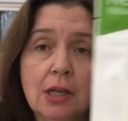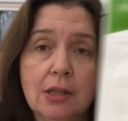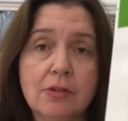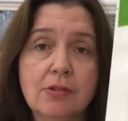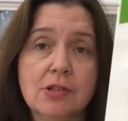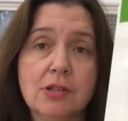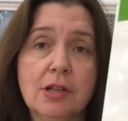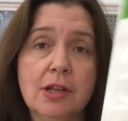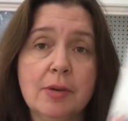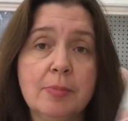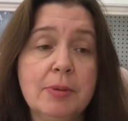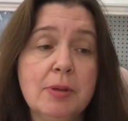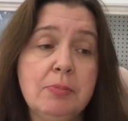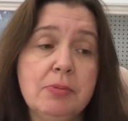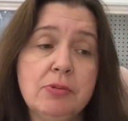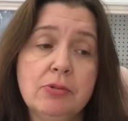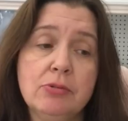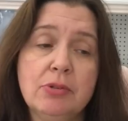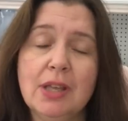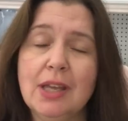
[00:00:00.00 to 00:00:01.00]
there's a lot of
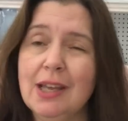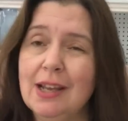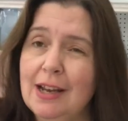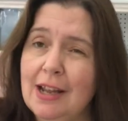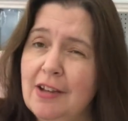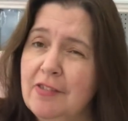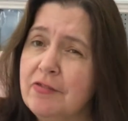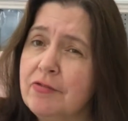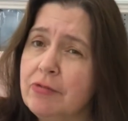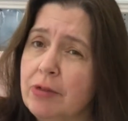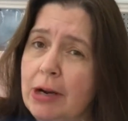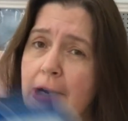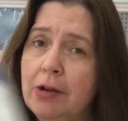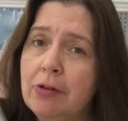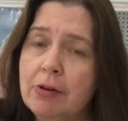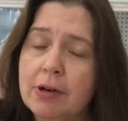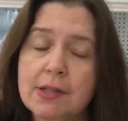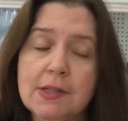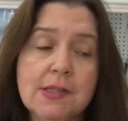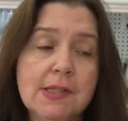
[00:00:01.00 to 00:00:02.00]
people who can't have
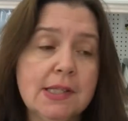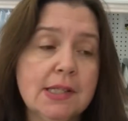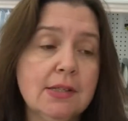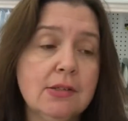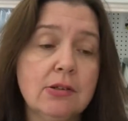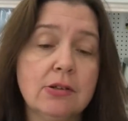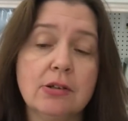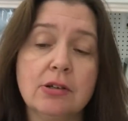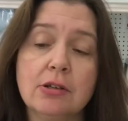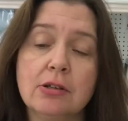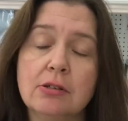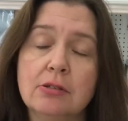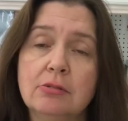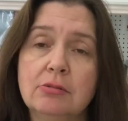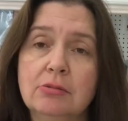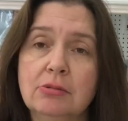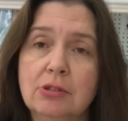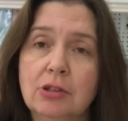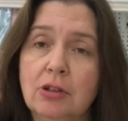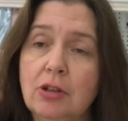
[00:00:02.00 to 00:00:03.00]
fragrance in their,
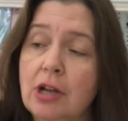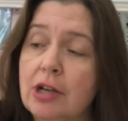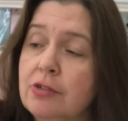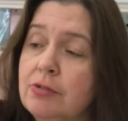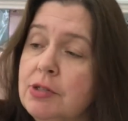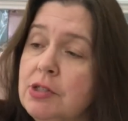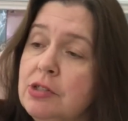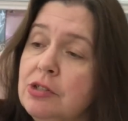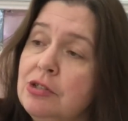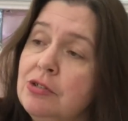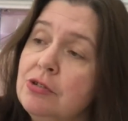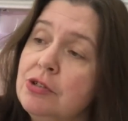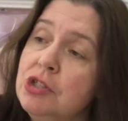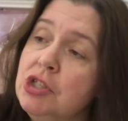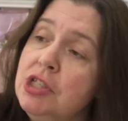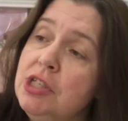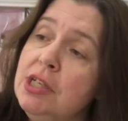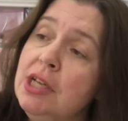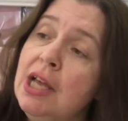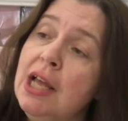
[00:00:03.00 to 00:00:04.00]
their laundry
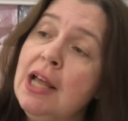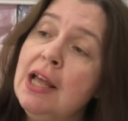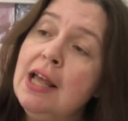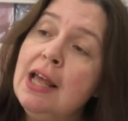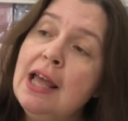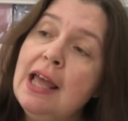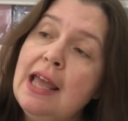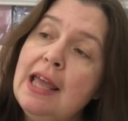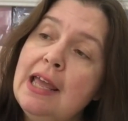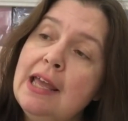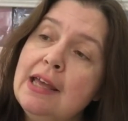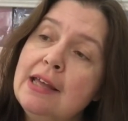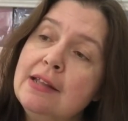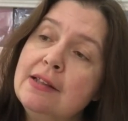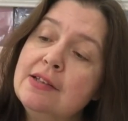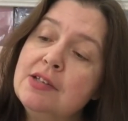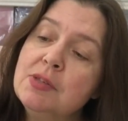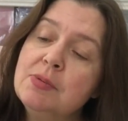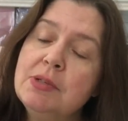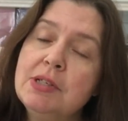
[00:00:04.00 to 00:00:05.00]
detergent.
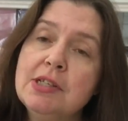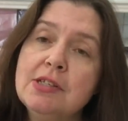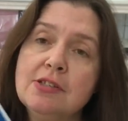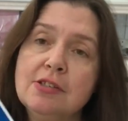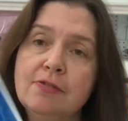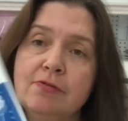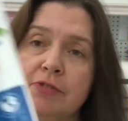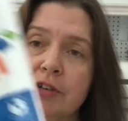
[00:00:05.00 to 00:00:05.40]
And this one is the